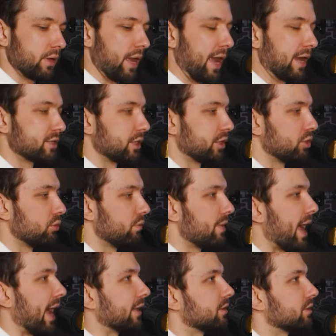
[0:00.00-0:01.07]
execute
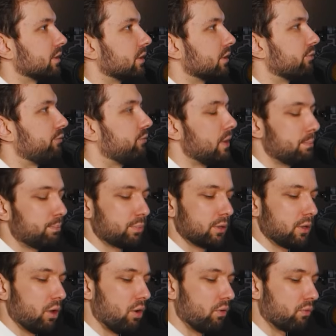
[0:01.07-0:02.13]
that flip
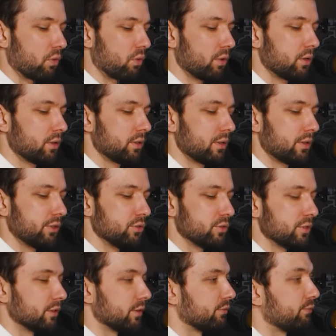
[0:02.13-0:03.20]
over
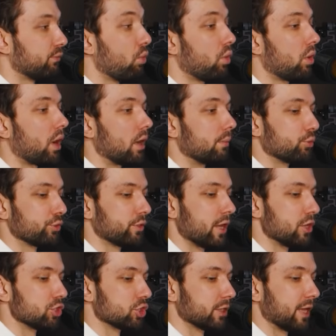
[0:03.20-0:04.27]
using forearm
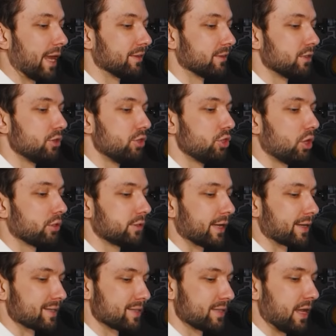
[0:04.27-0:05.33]
rotation and not
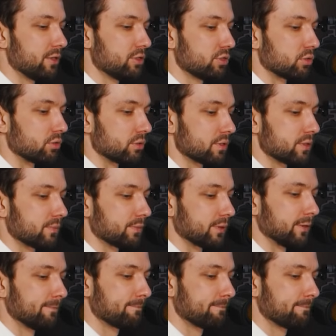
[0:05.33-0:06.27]
extensors. Yeah.